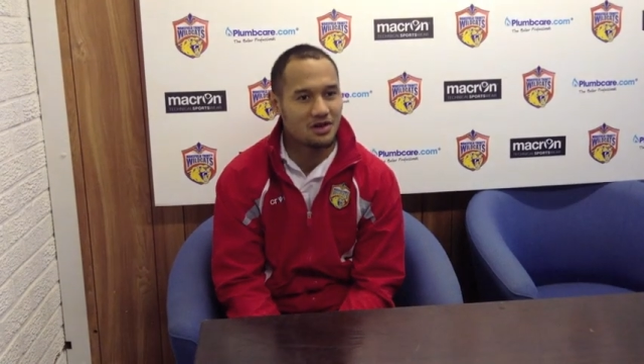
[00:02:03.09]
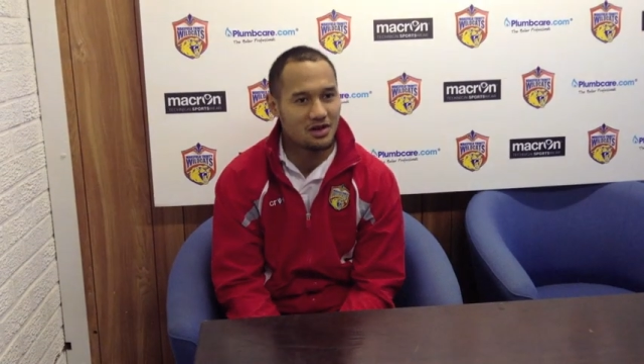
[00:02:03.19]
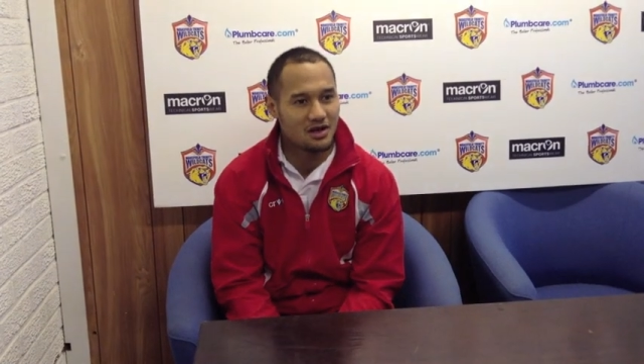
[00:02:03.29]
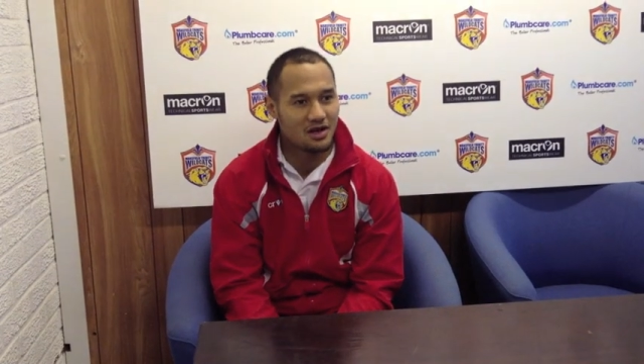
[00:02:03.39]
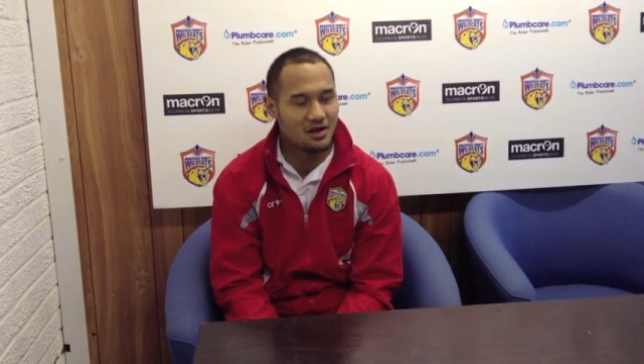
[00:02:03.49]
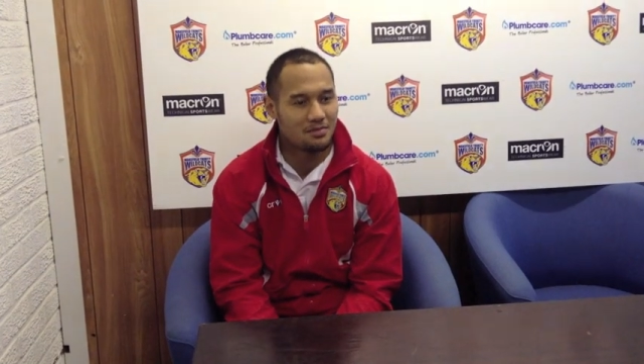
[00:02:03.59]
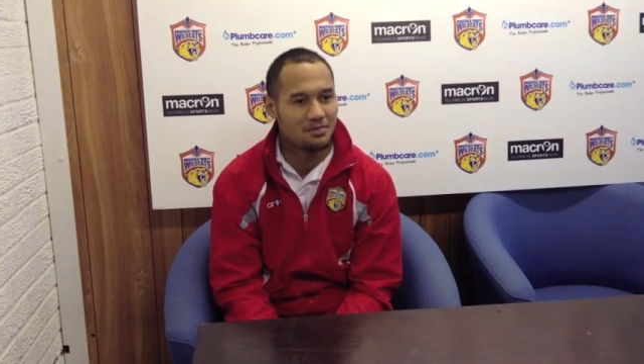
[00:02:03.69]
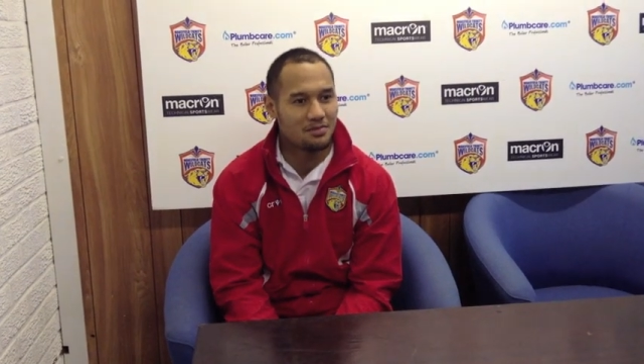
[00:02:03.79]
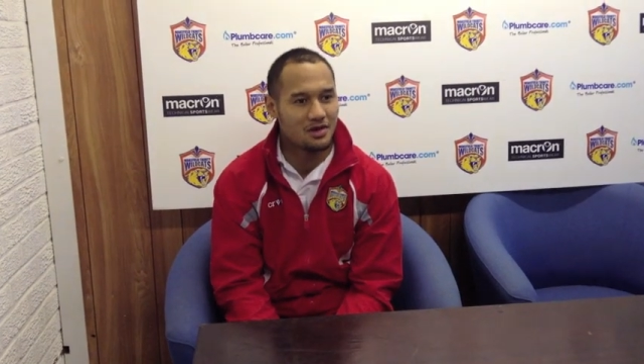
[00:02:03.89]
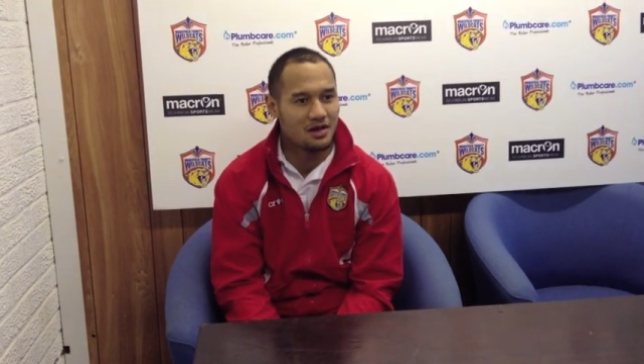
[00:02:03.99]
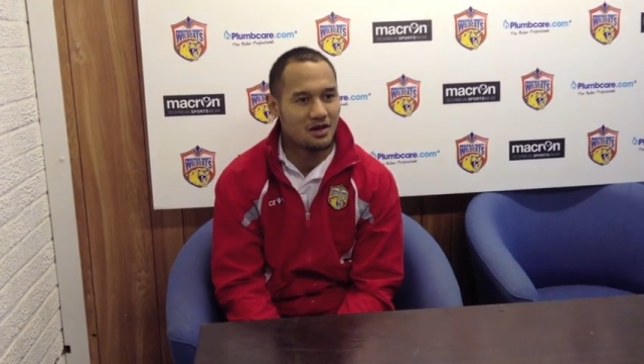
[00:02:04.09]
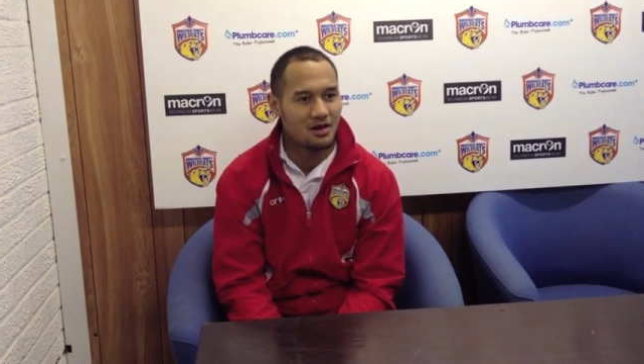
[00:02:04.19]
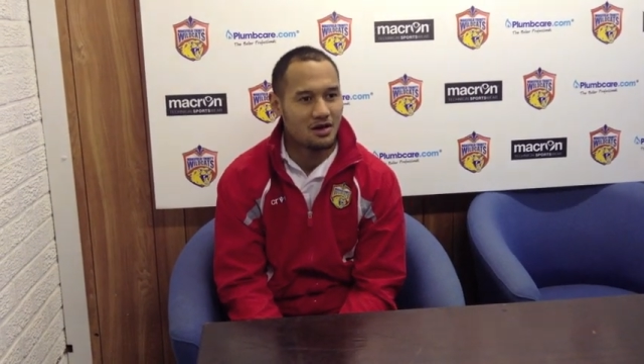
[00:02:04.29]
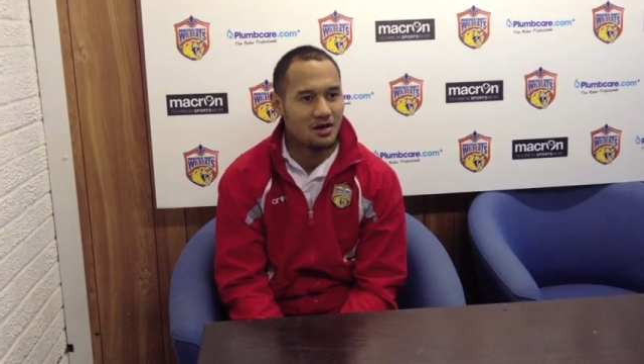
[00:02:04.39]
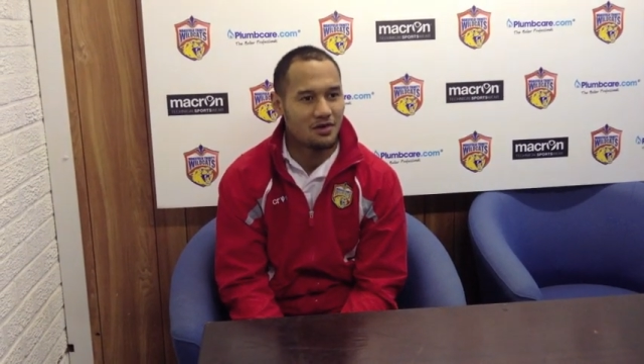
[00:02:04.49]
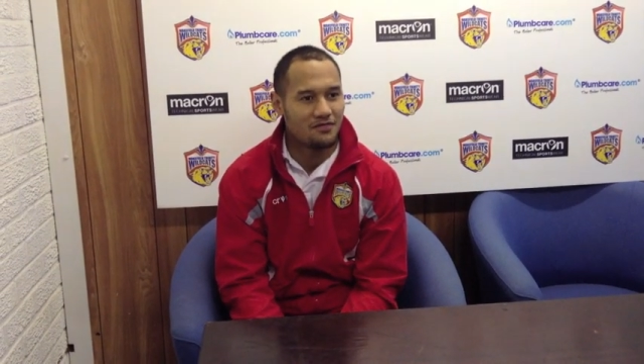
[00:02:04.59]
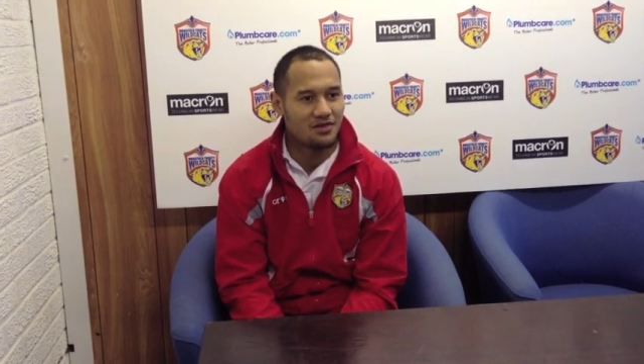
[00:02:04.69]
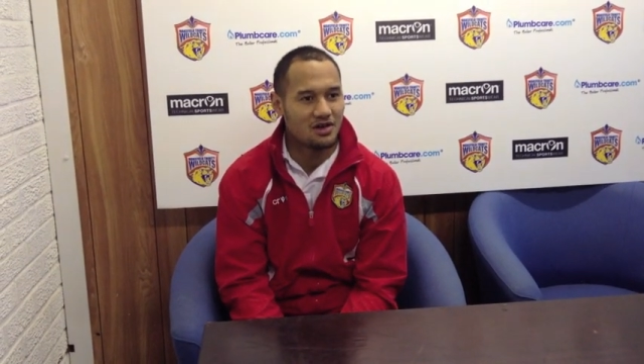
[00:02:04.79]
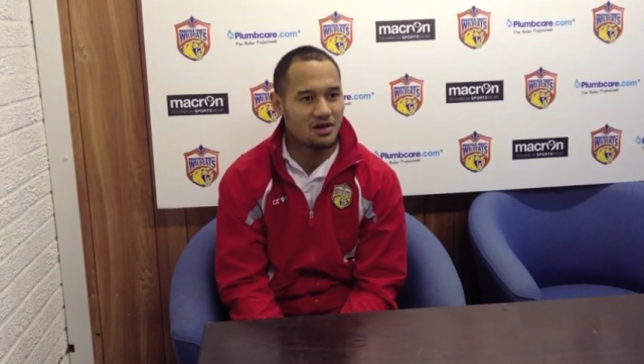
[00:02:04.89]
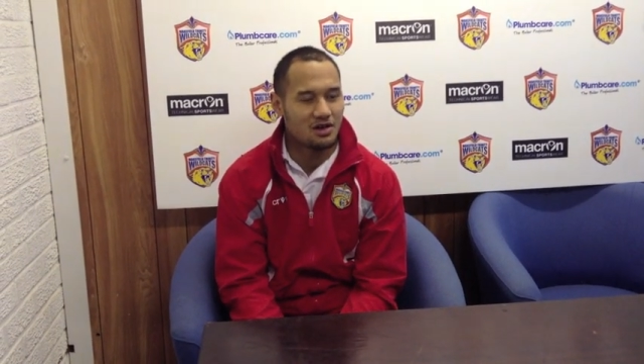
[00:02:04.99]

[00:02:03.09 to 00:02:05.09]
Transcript: And hopefully,